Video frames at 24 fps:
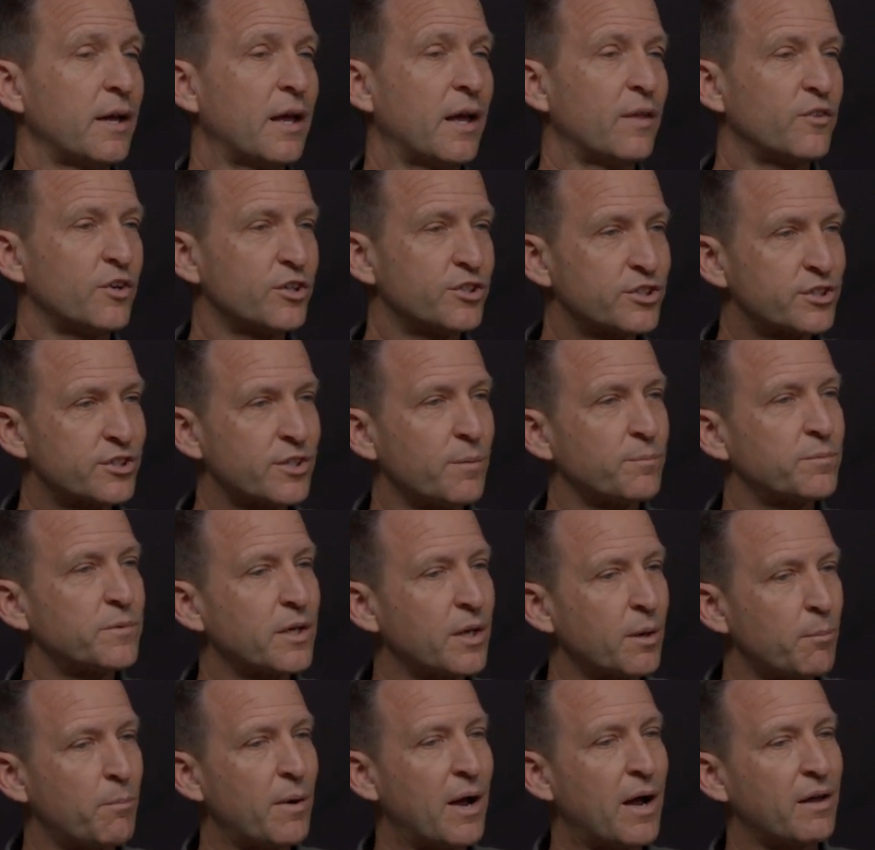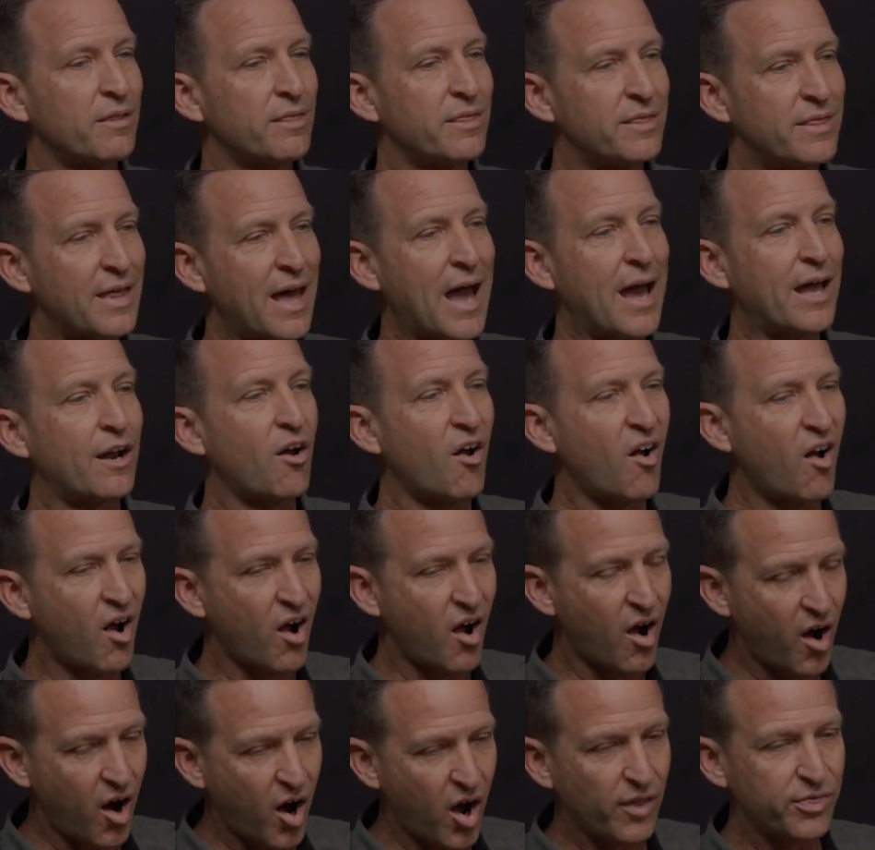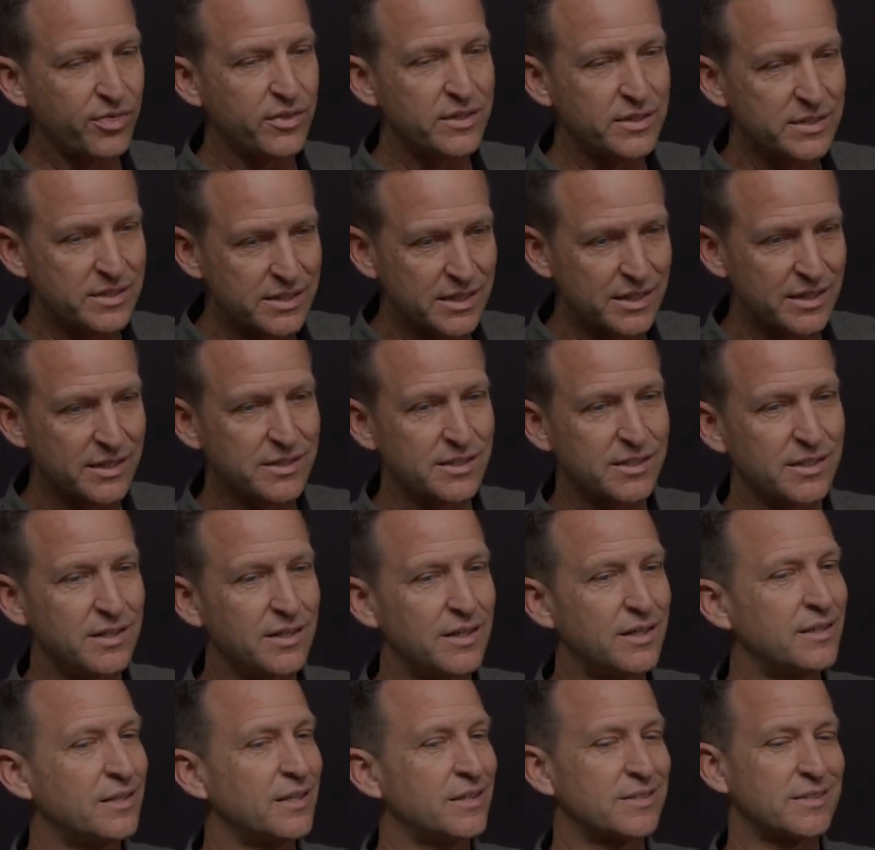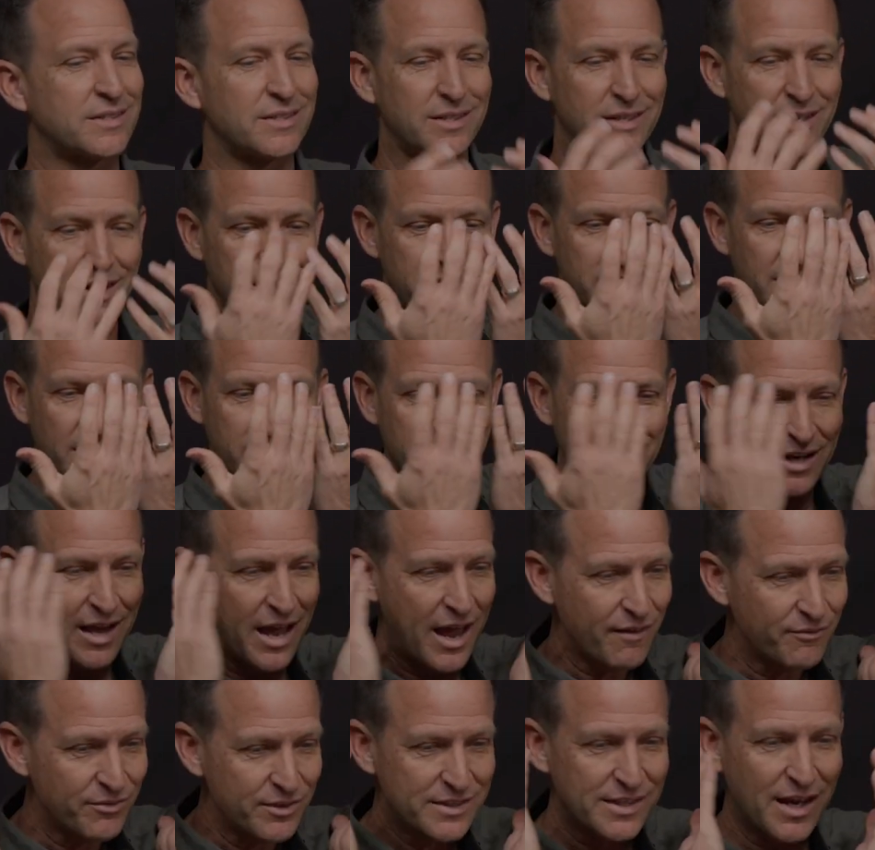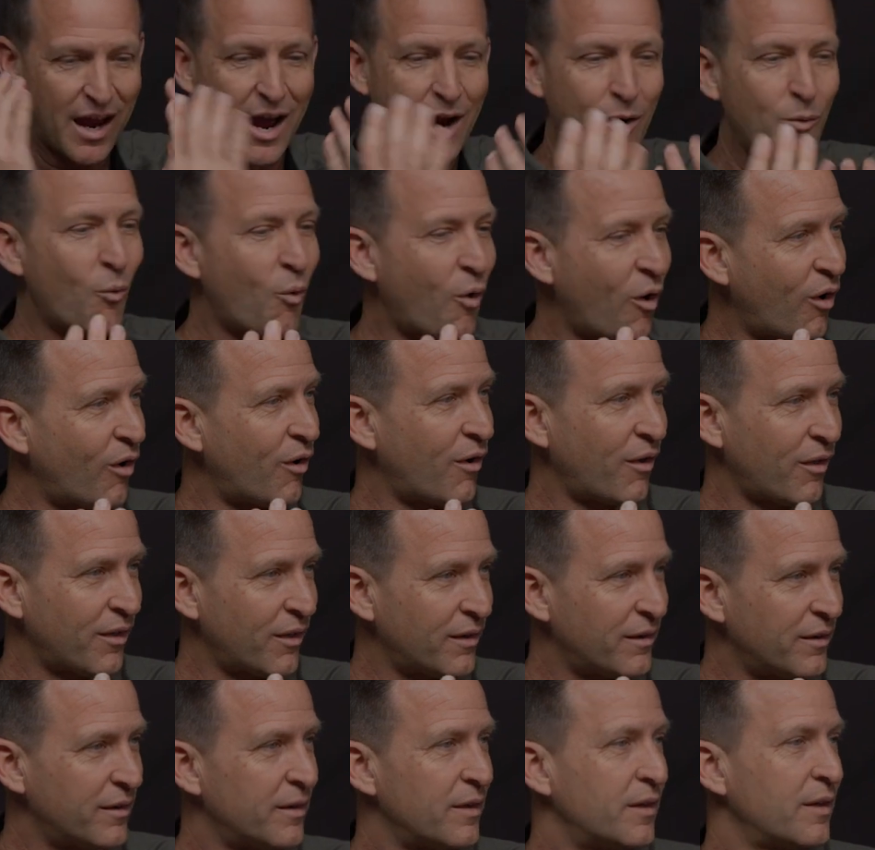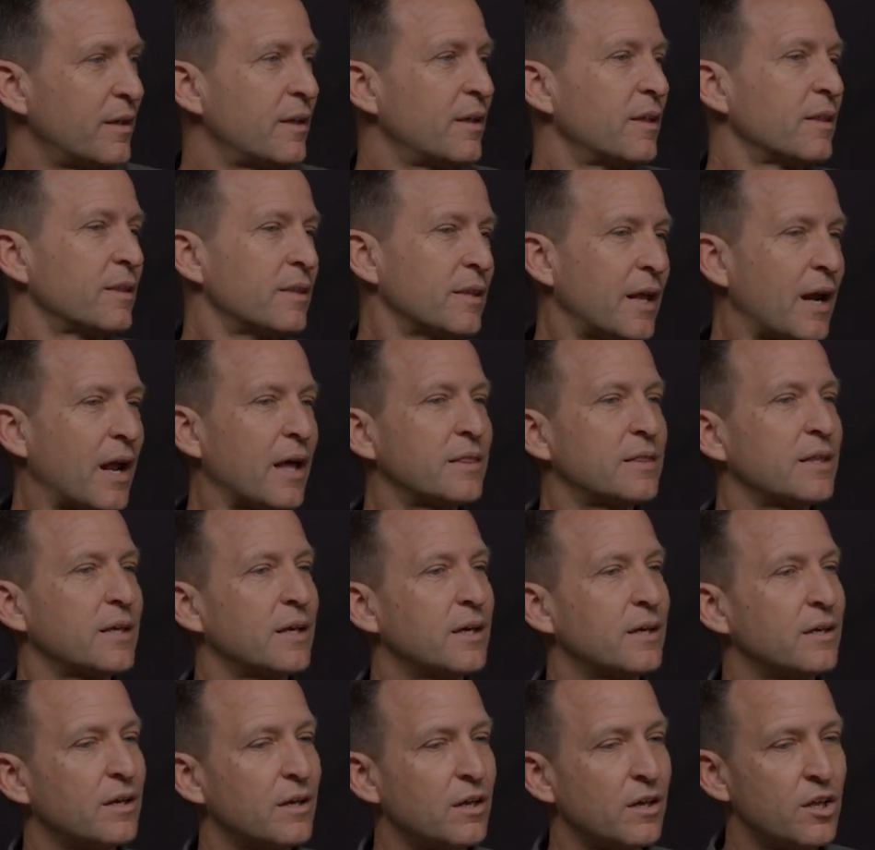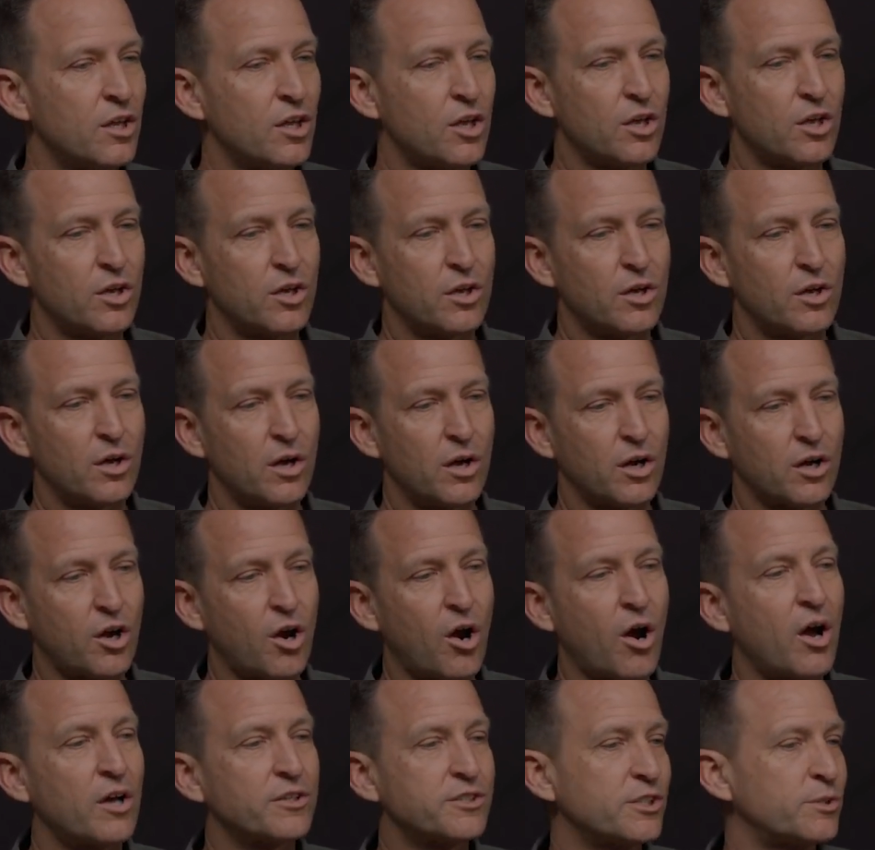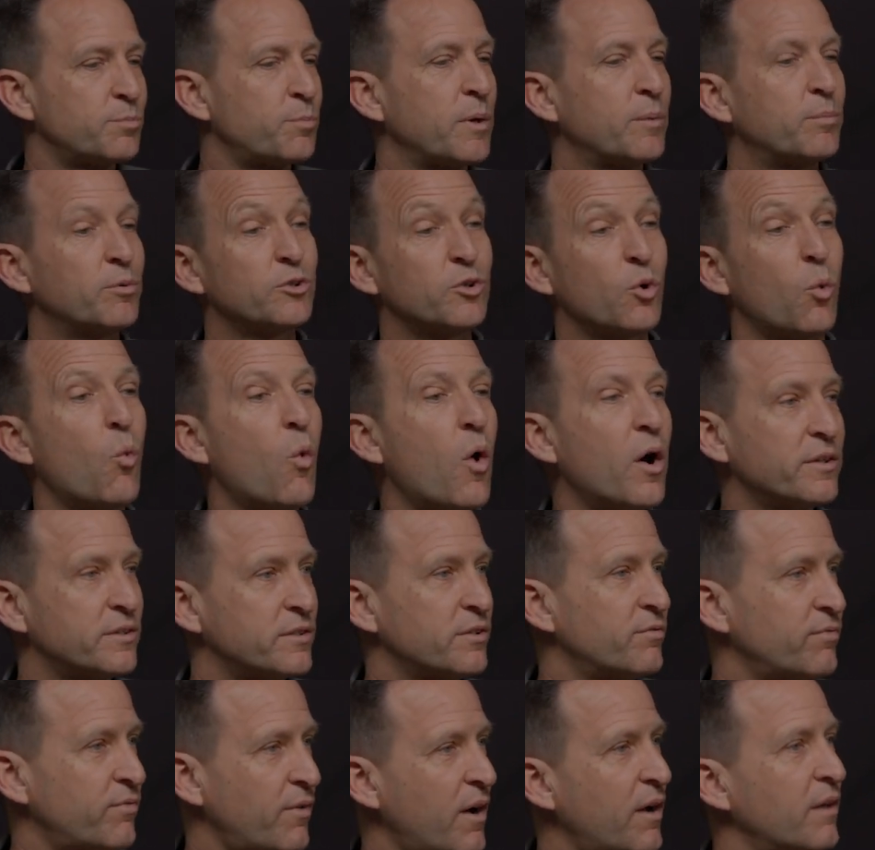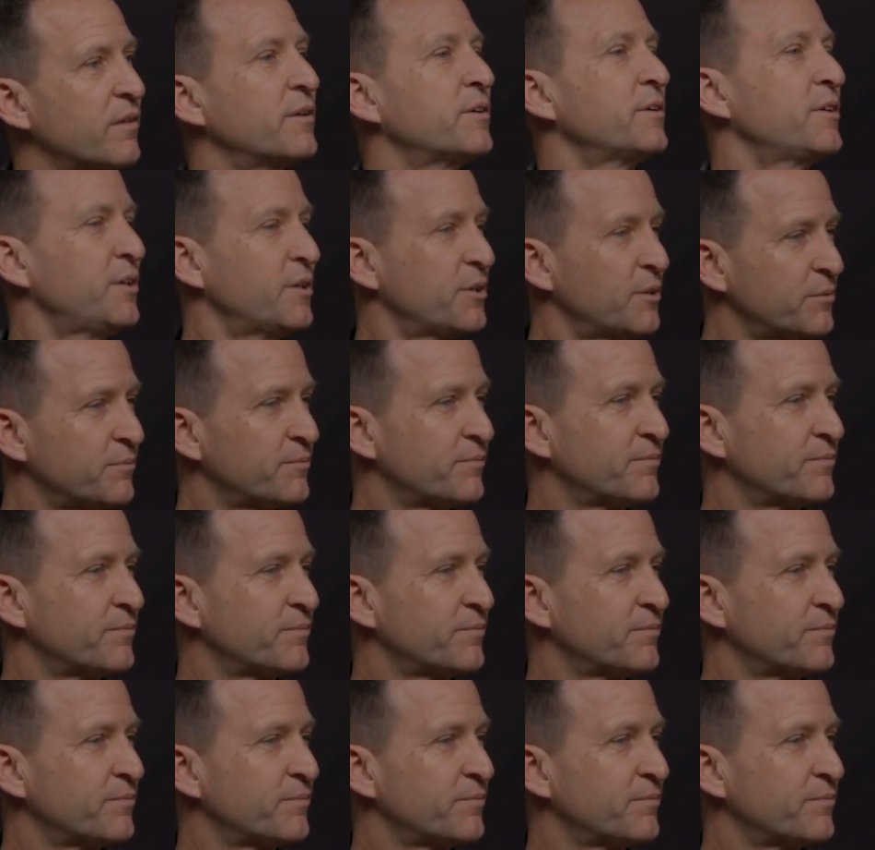And there's something about that authenticity that doesn't have this high wall that I think causes people to want to follow you.